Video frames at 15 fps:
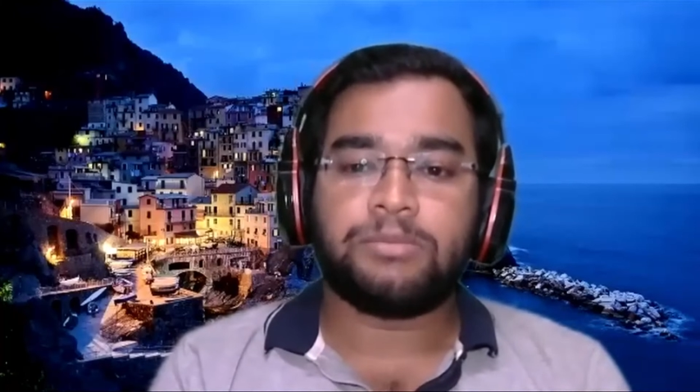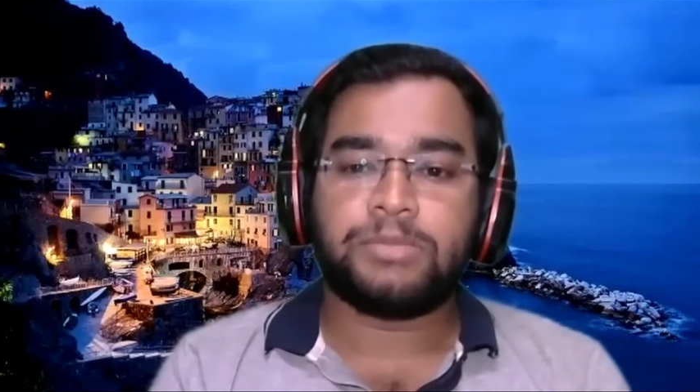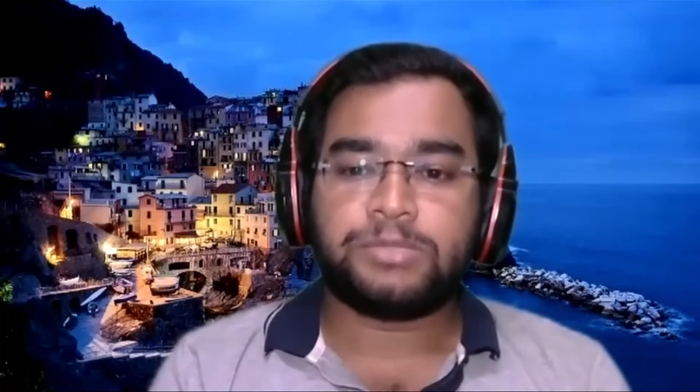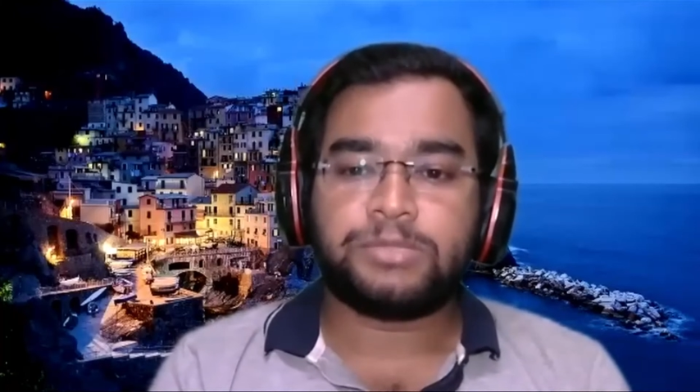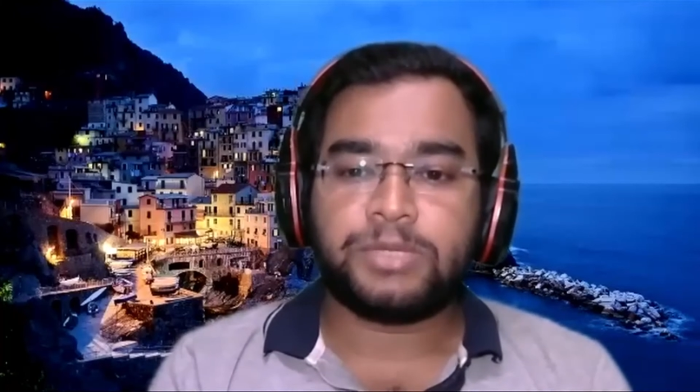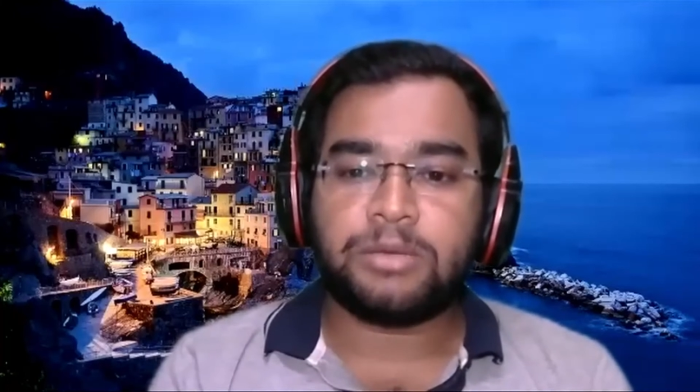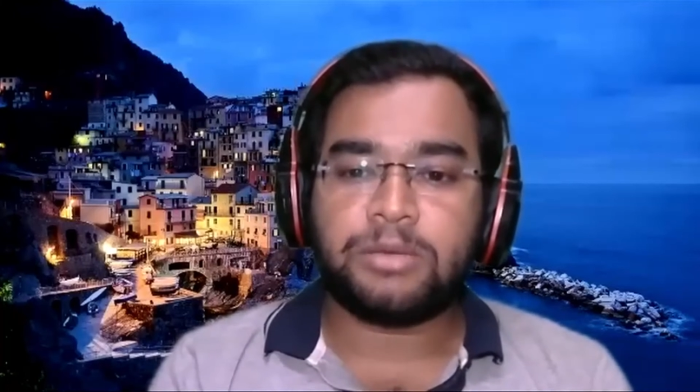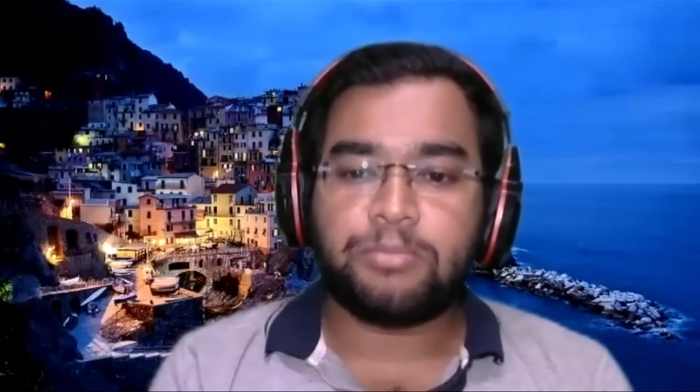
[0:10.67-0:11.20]
my name
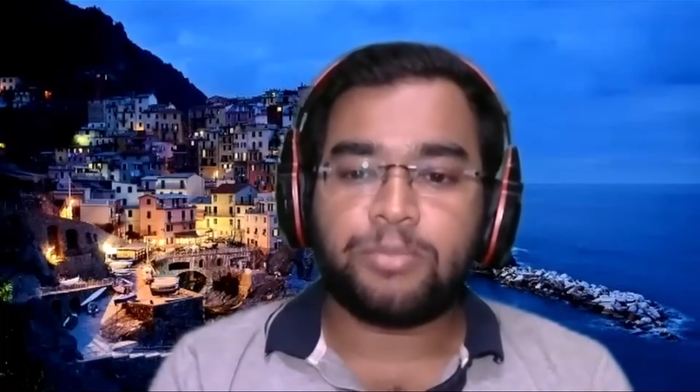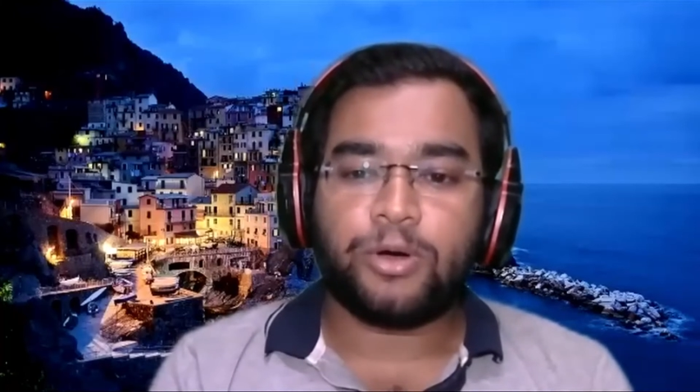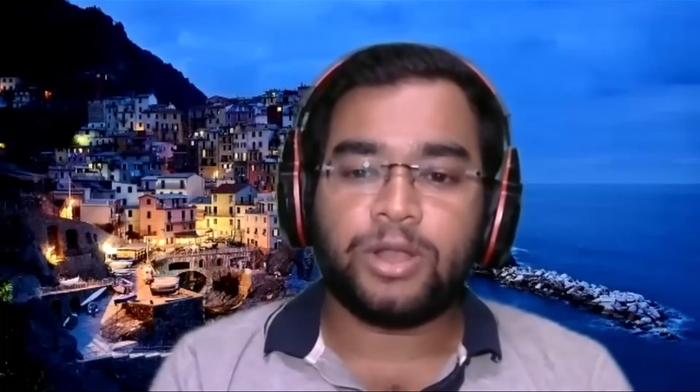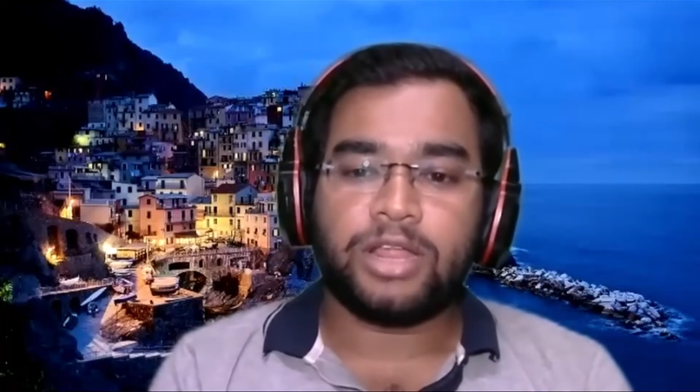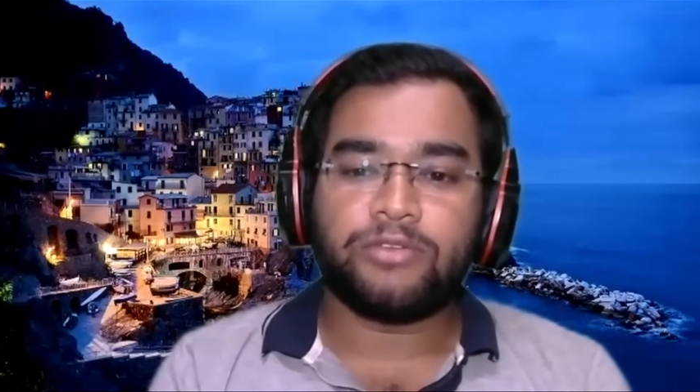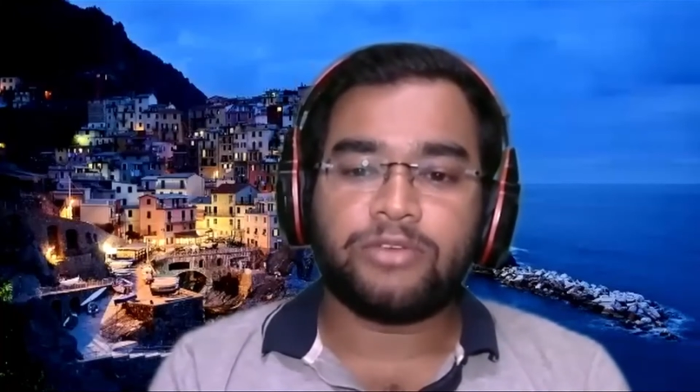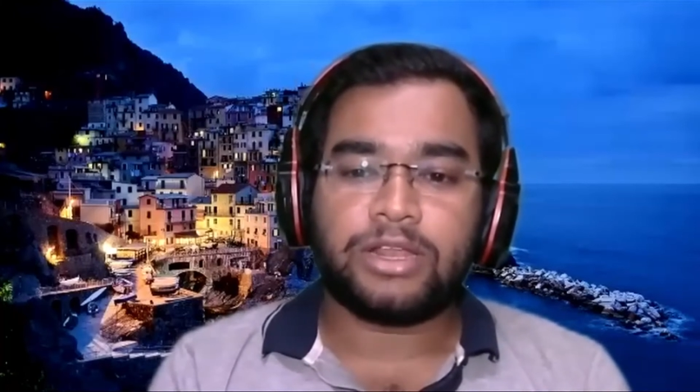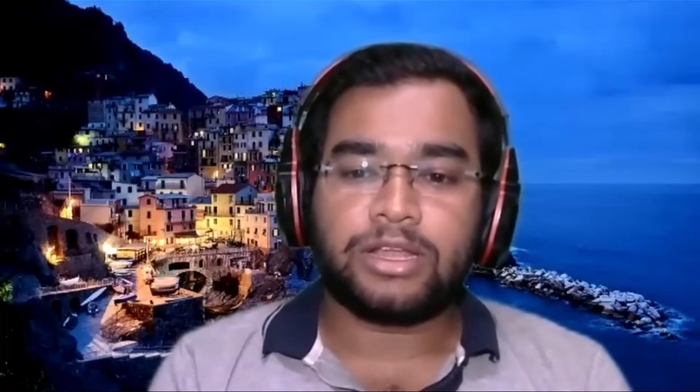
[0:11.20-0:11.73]
is Pritam
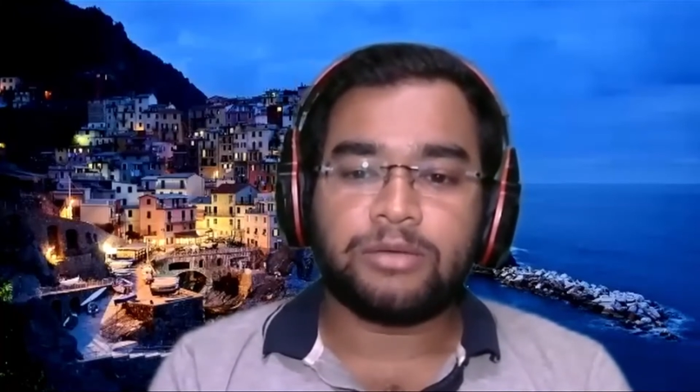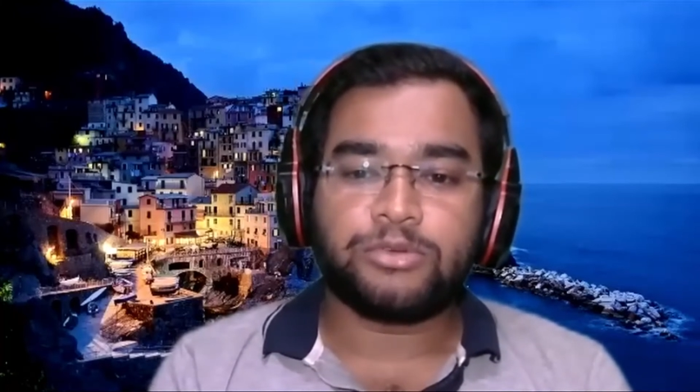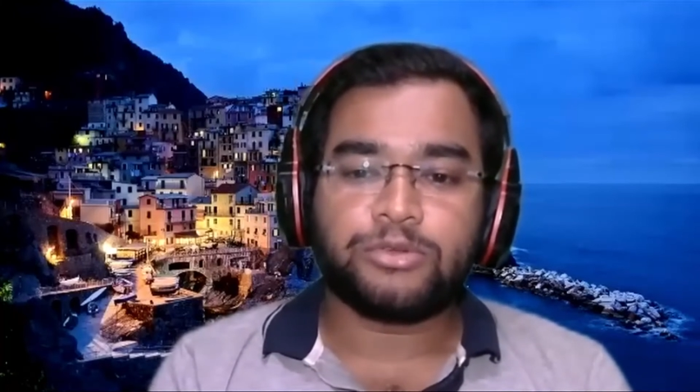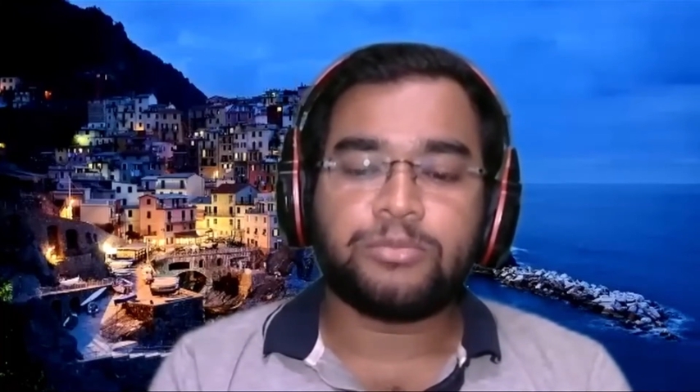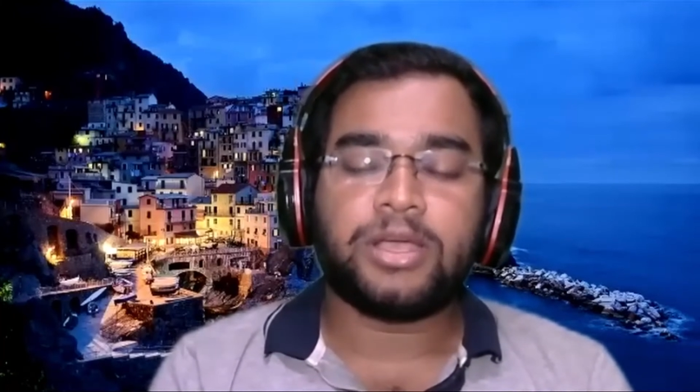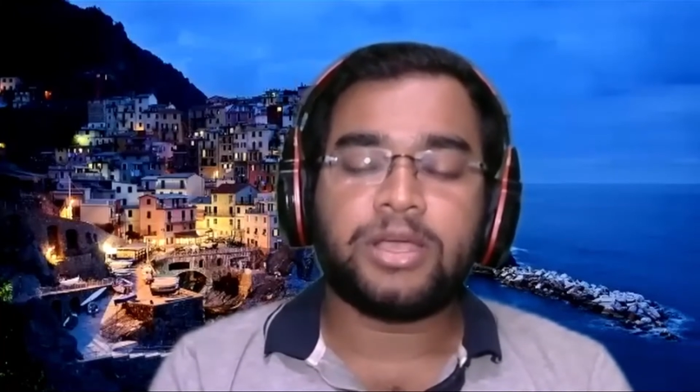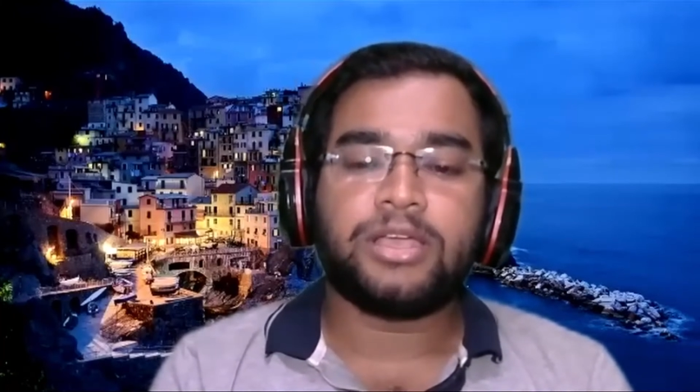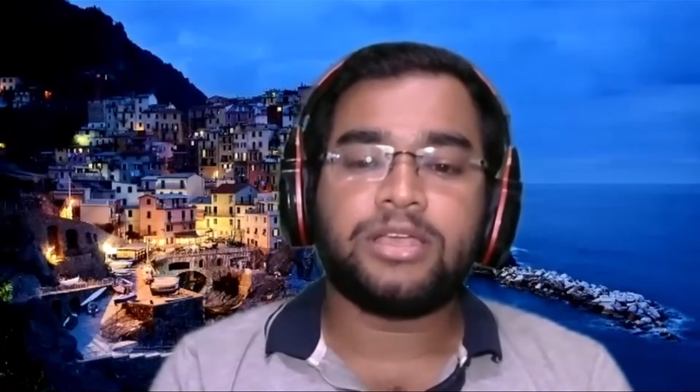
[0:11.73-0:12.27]
Paul and welcome
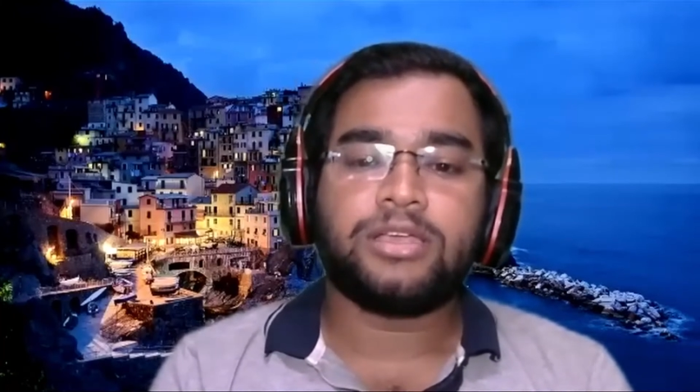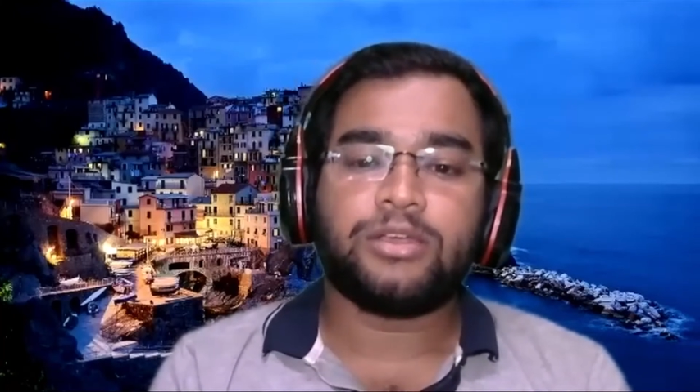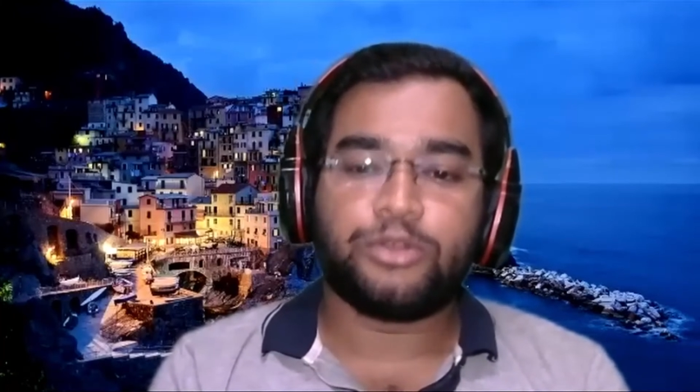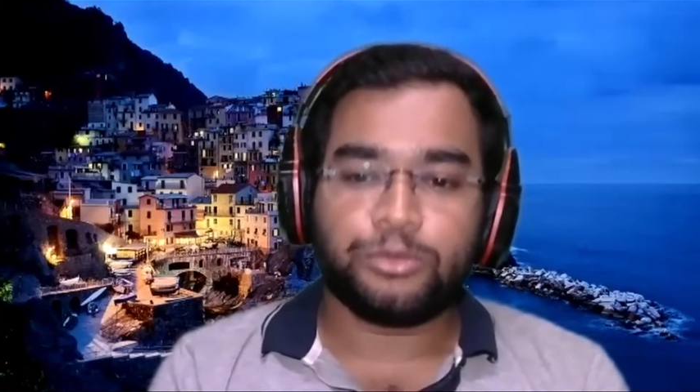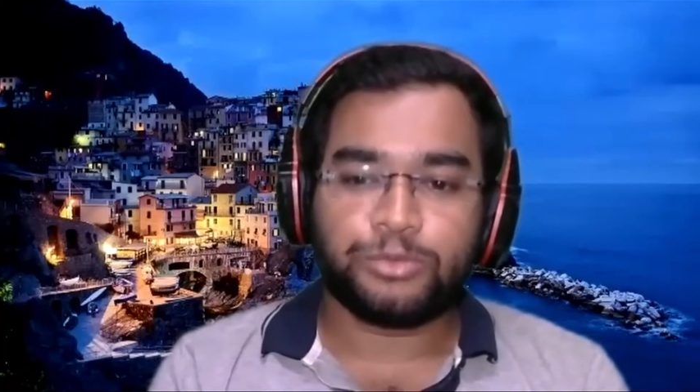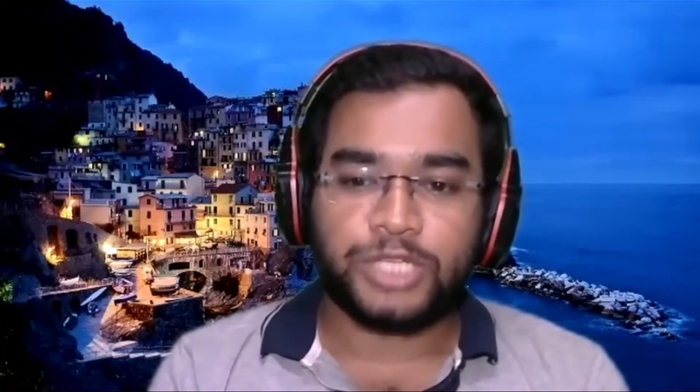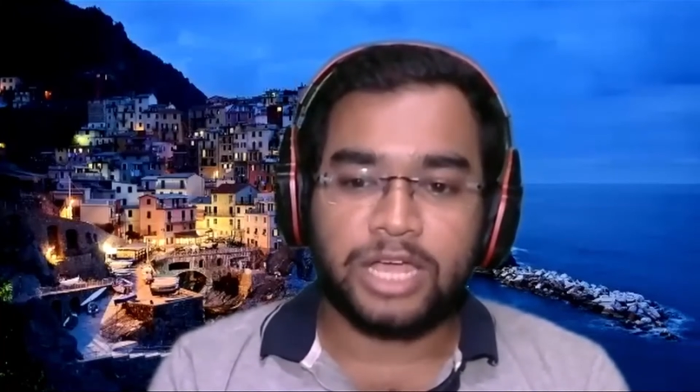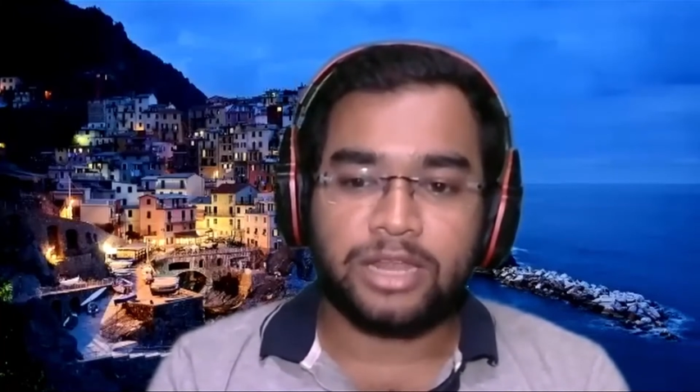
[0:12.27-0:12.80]
to my
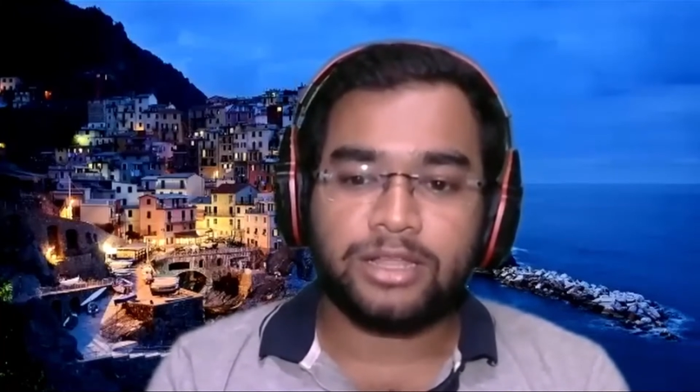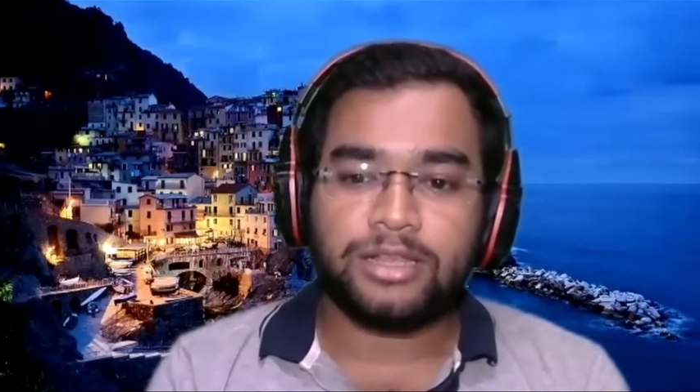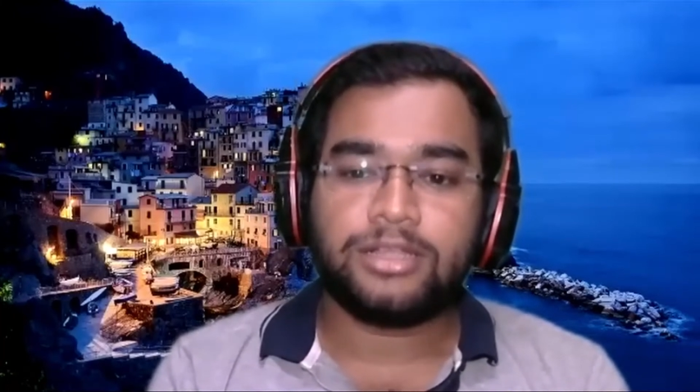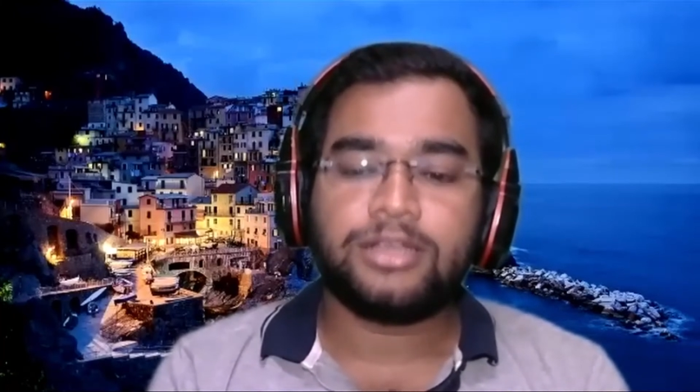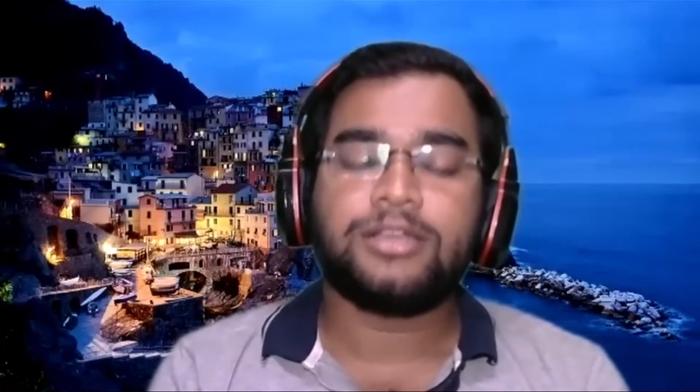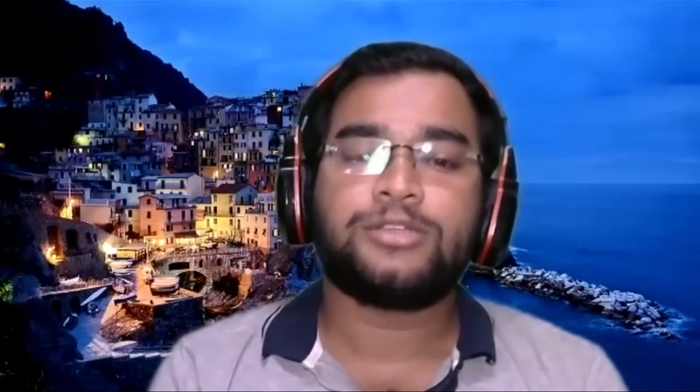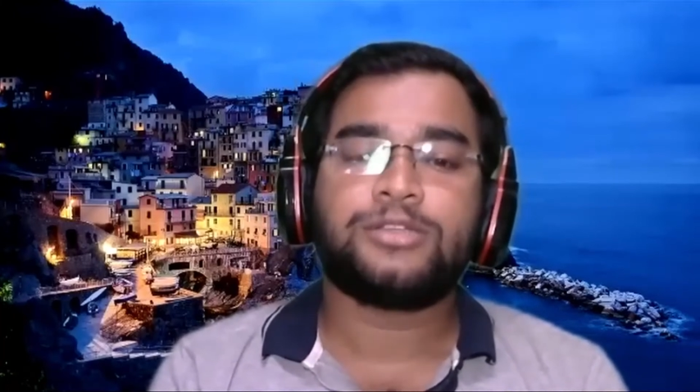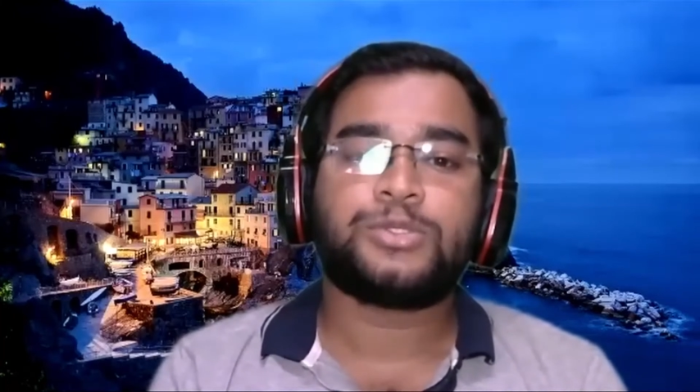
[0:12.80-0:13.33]
YouTube channel.